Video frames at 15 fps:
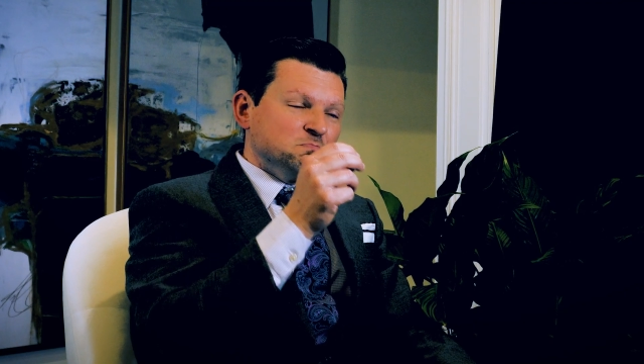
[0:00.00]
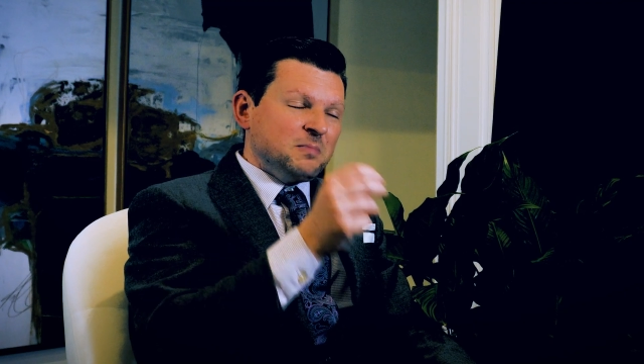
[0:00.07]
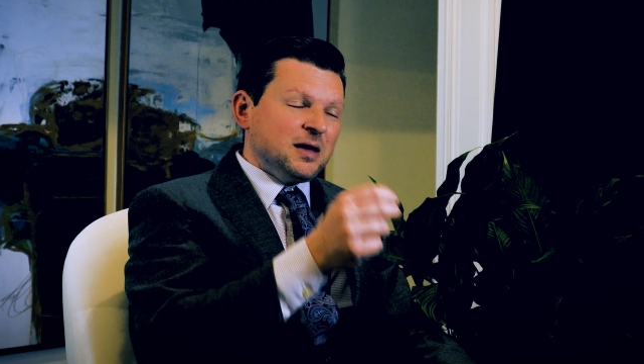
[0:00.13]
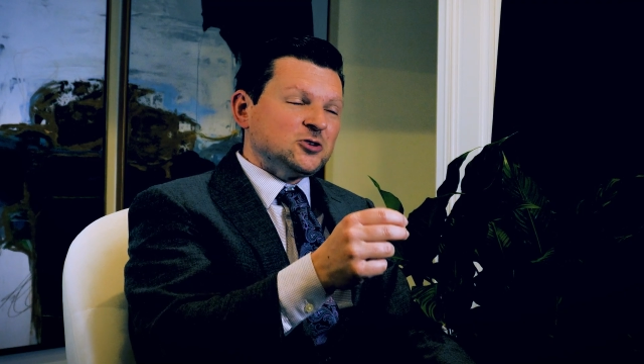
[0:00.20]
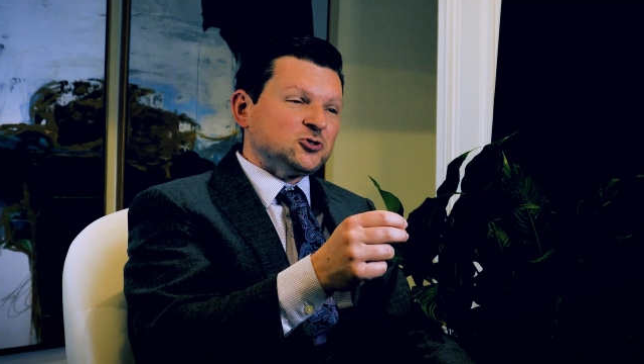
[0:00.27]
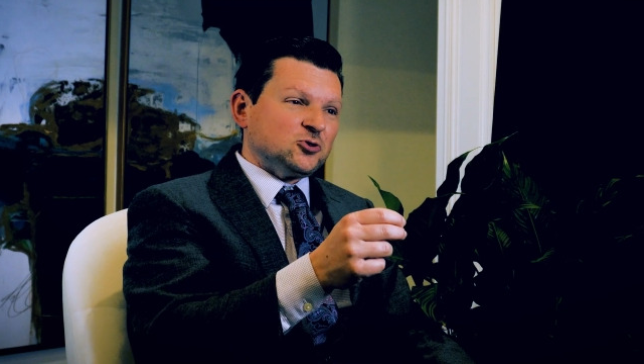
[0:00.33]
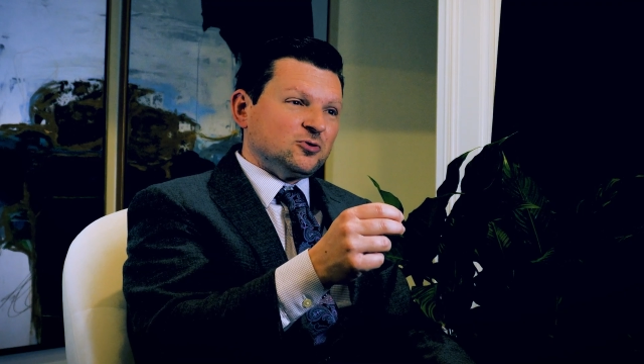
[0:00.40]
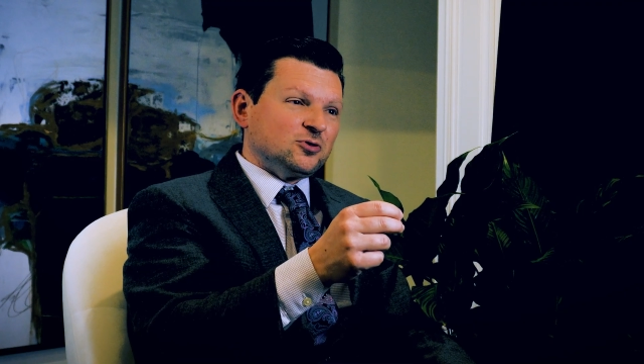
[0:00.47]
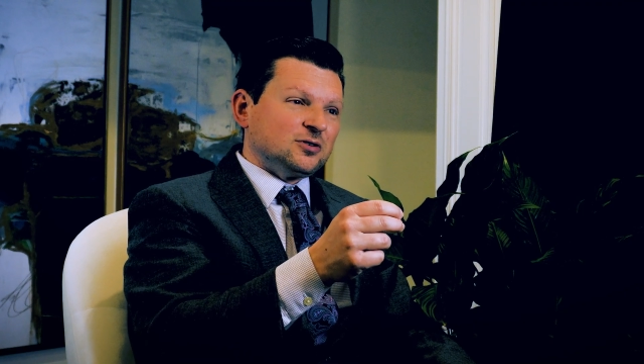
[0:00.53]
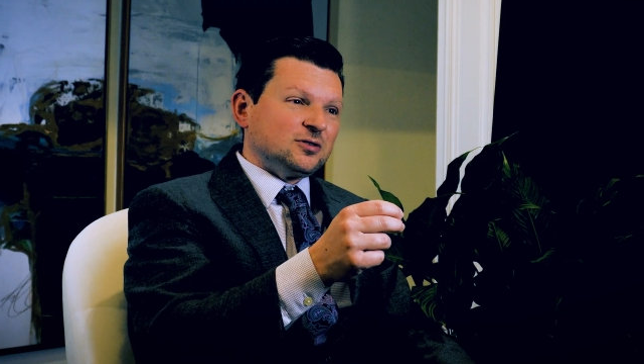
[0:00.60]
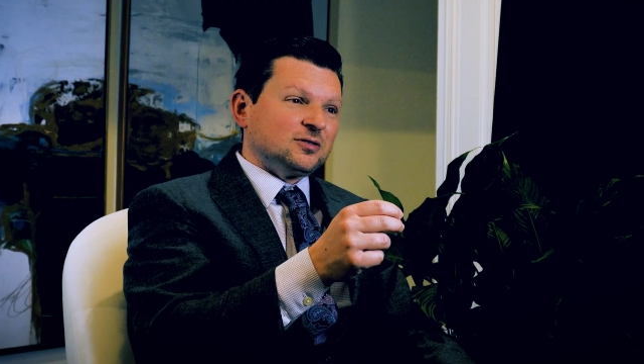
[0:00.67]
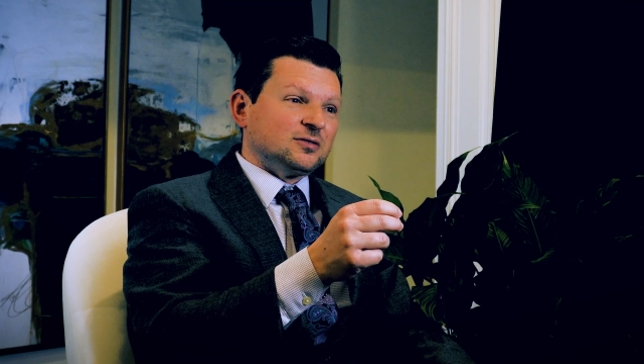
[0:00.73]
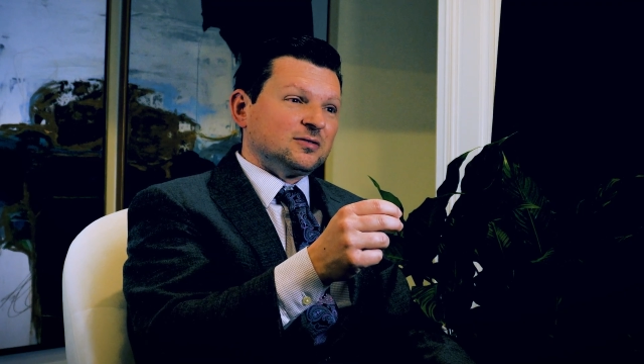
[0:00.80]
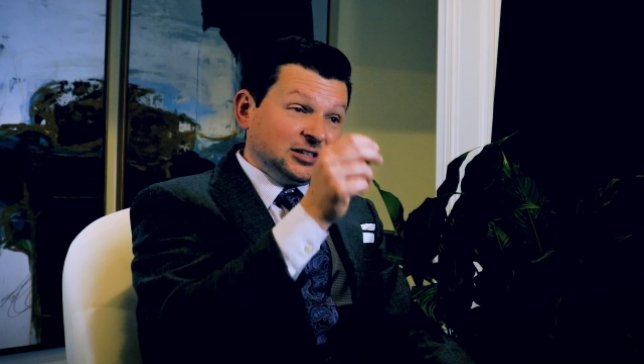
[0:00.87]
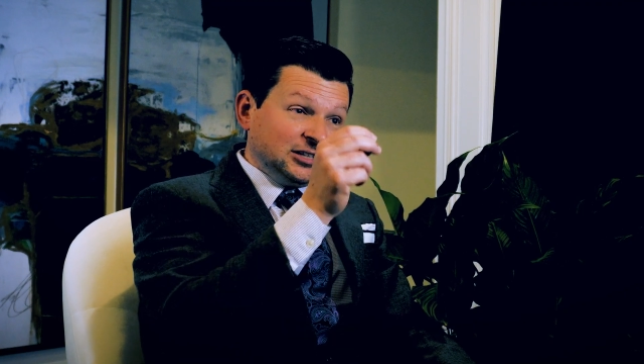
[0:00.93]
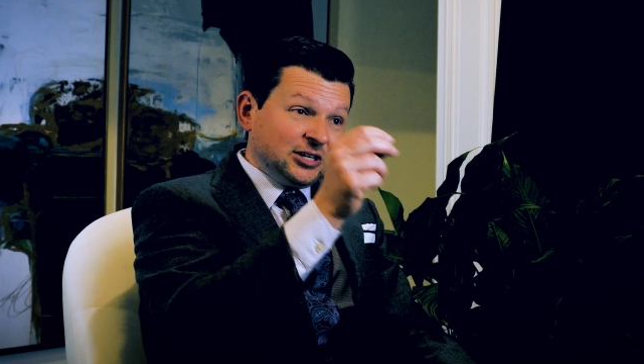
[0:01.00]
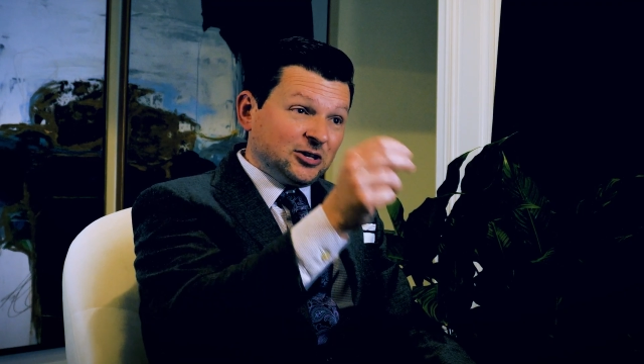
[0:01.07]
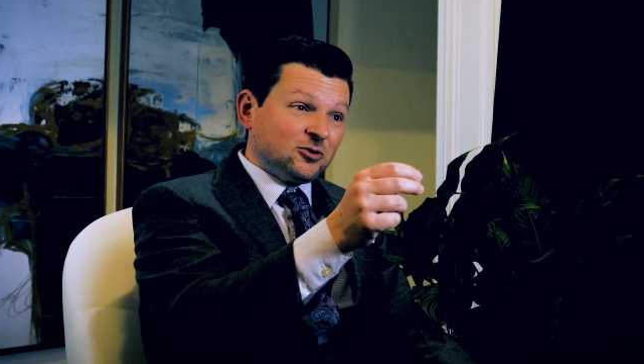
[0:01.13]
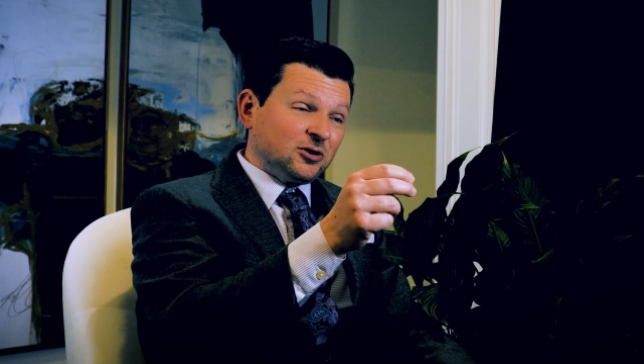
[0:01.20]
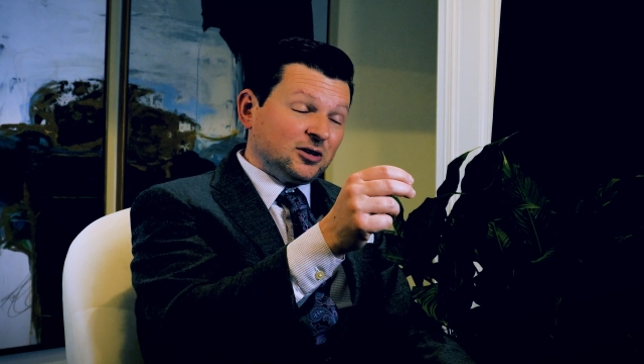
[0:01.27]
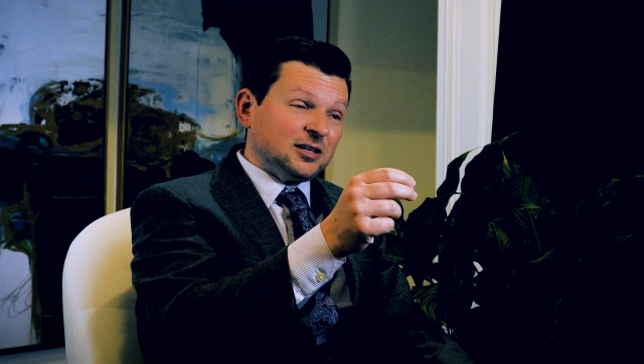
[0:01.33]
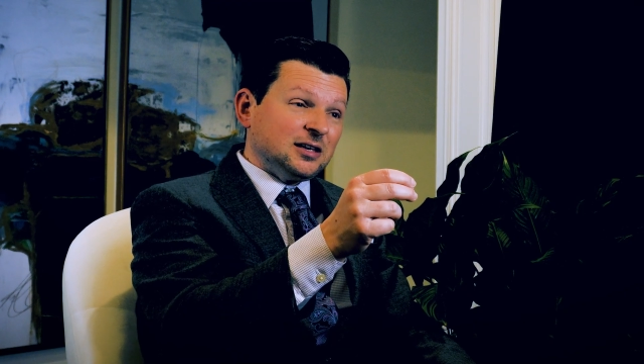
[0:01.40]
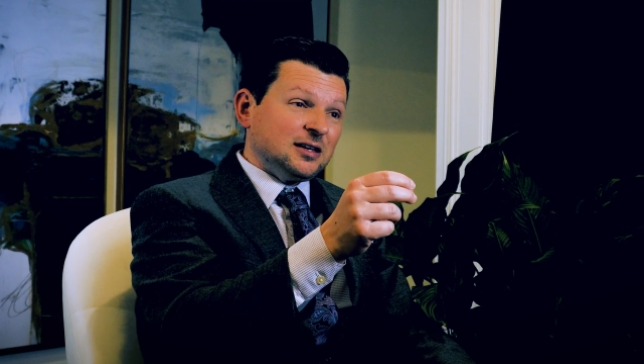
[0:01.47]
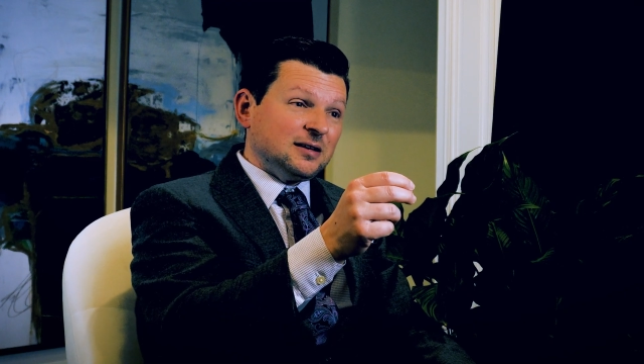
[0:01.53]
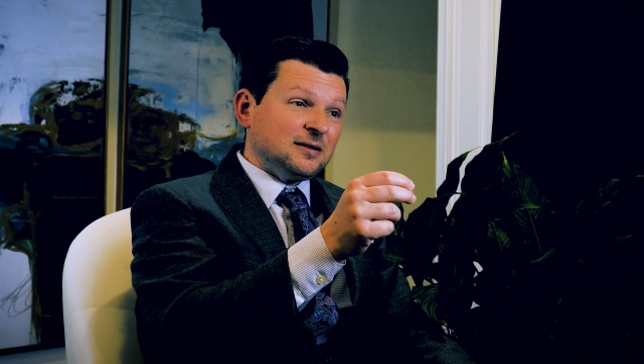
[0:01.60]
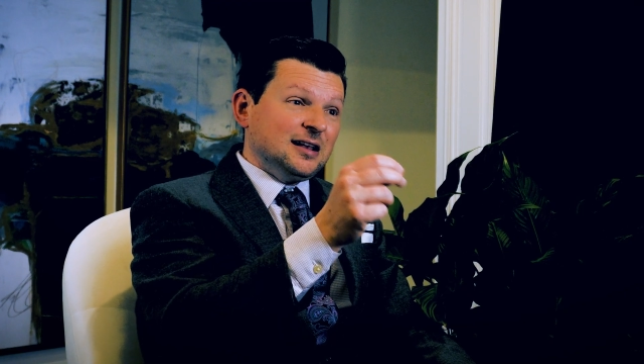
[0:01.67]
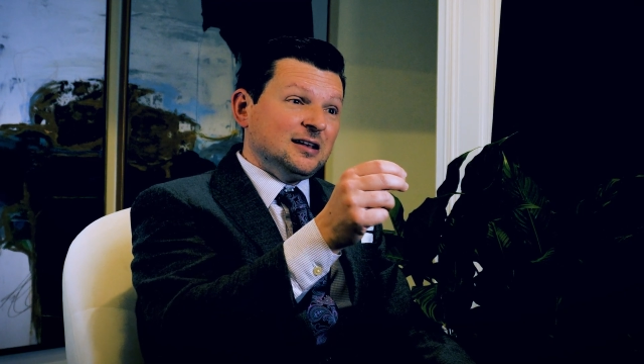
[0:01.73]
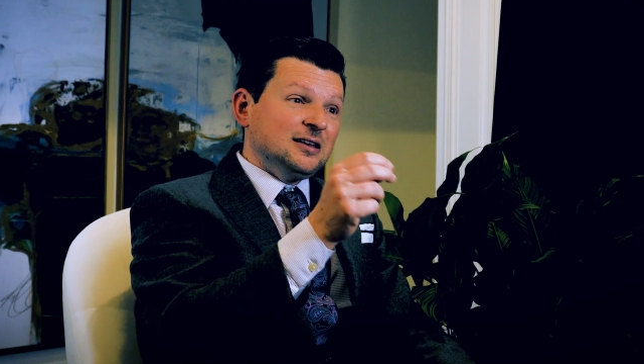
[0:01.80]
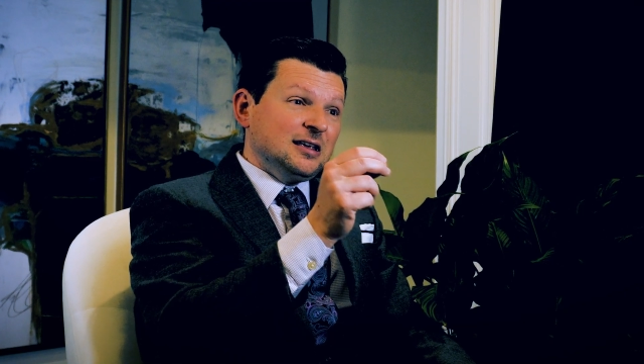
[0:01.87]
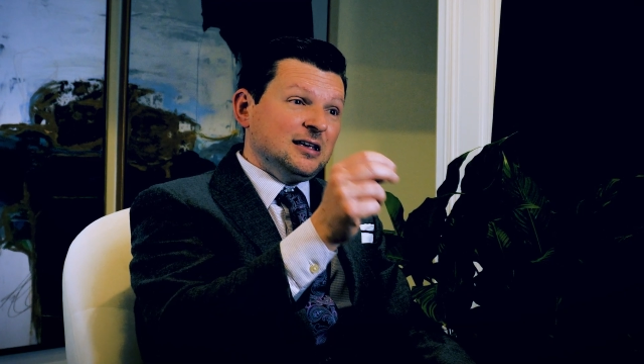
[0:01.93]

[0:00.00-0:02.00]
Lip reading: measured literally in